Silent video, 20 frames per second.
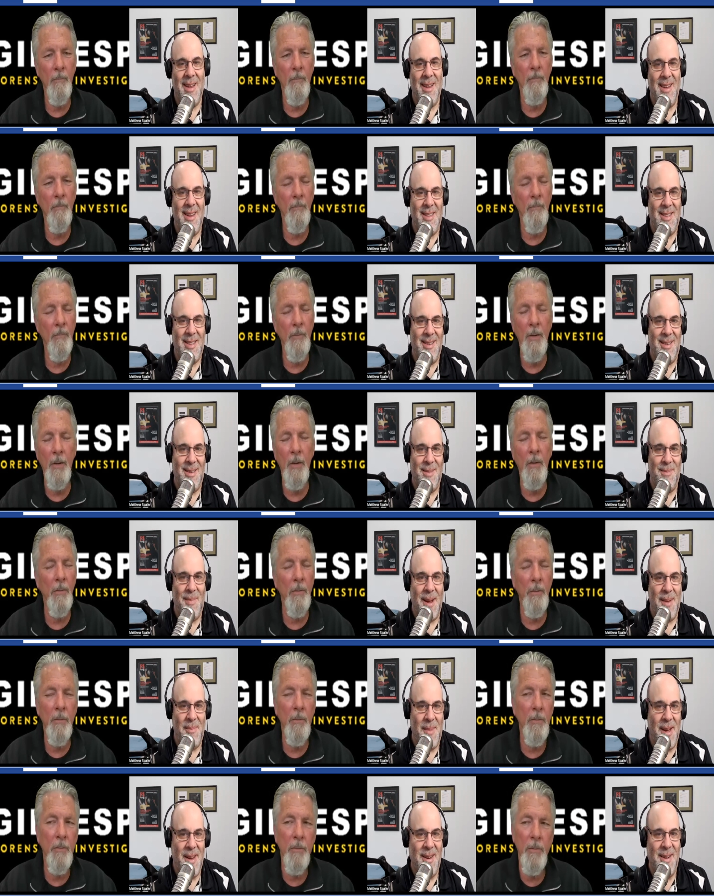Speaker 1: that's, that's my
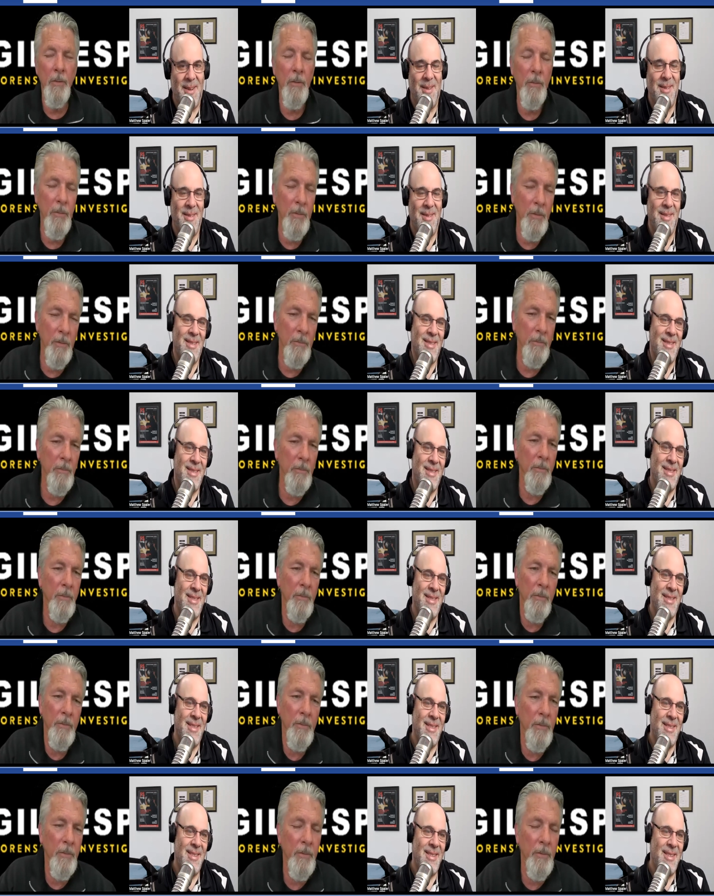you,
Speaker 2: motto. You,
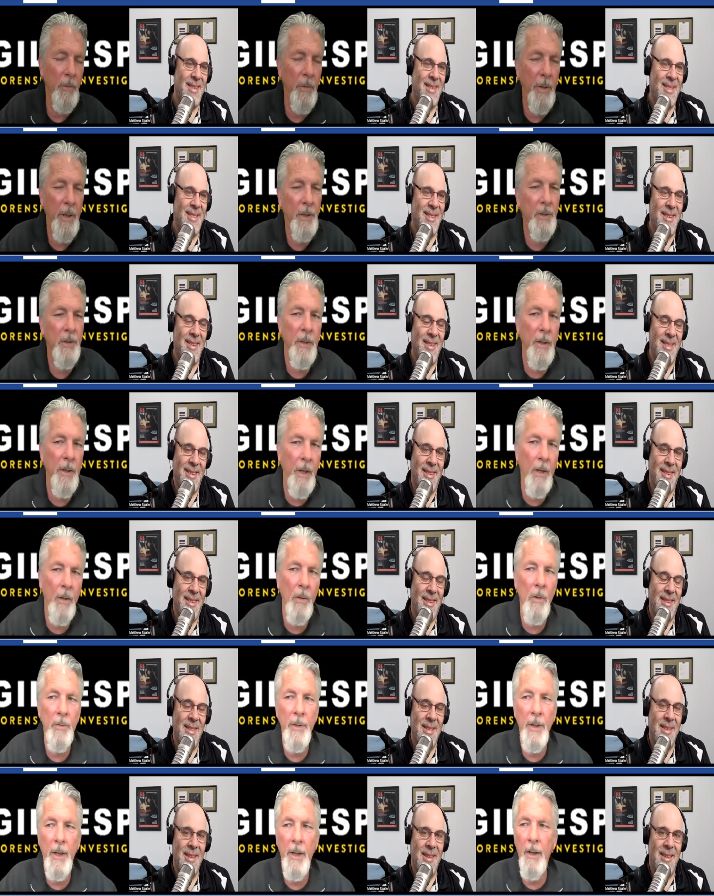you hit the
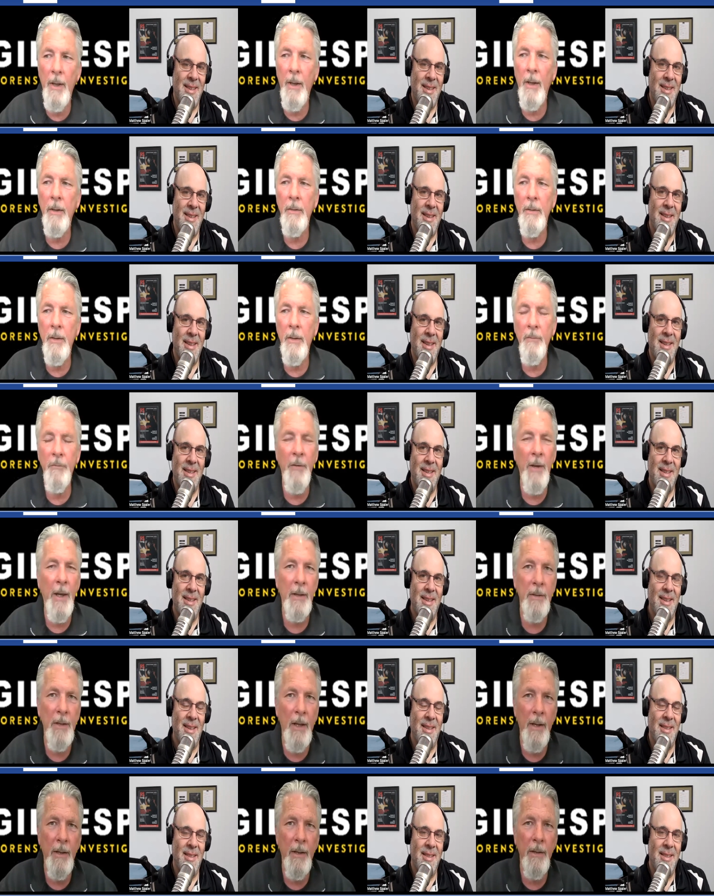nail on the head. In
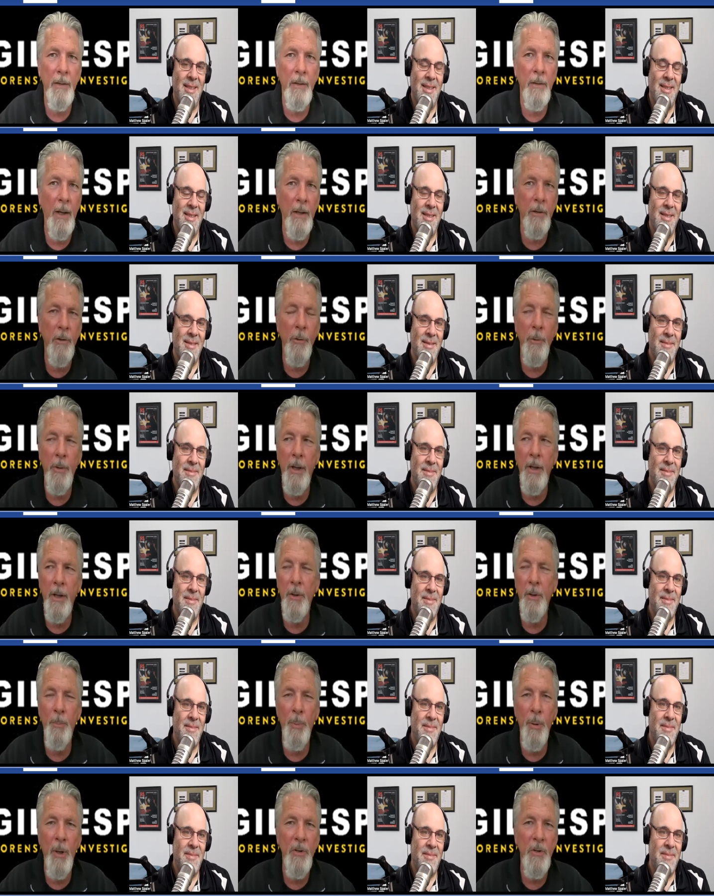fact, I I
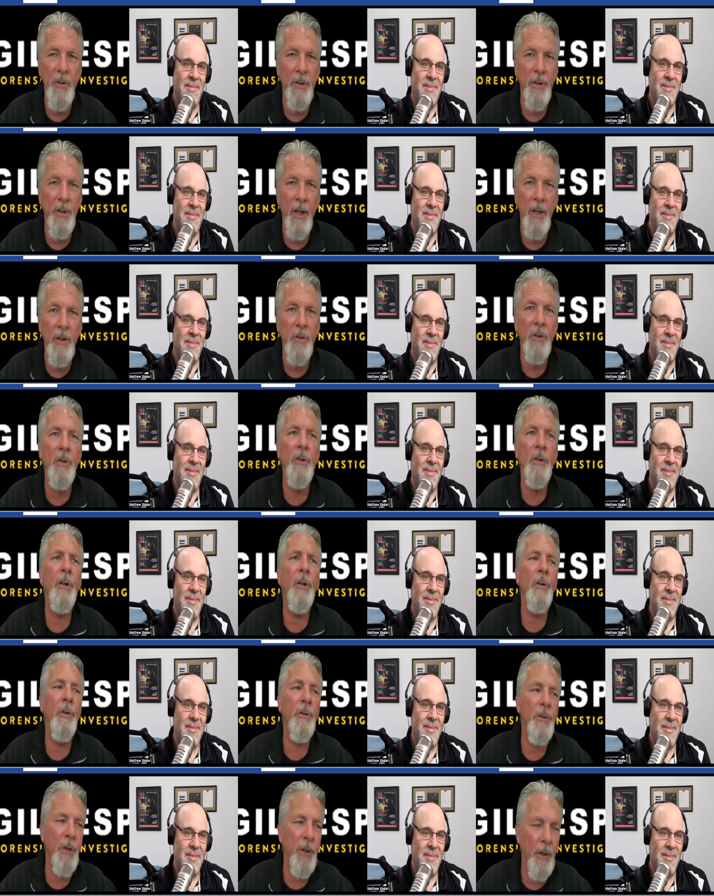created a presentation
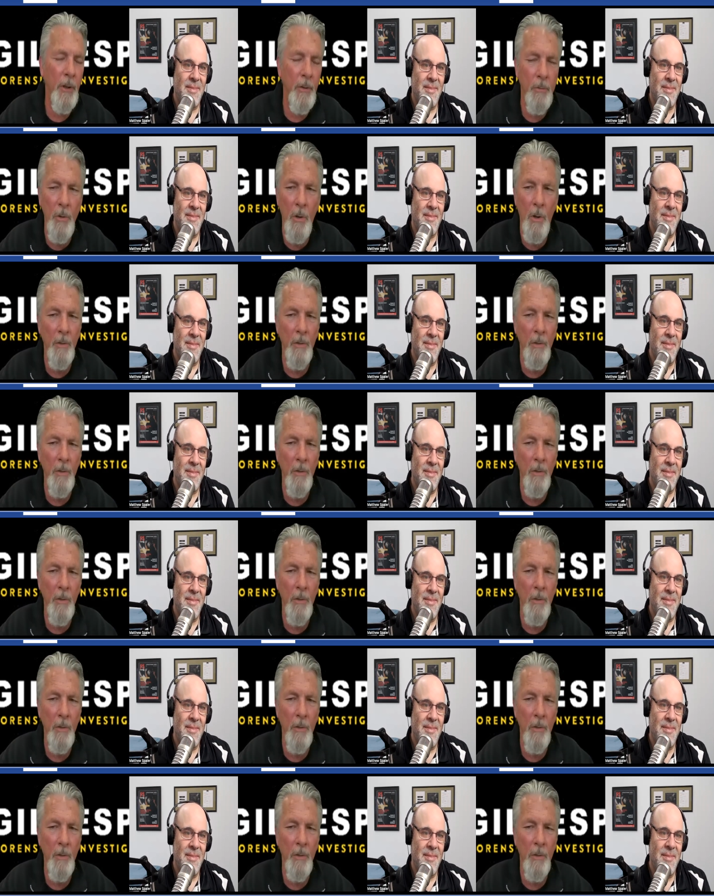years ago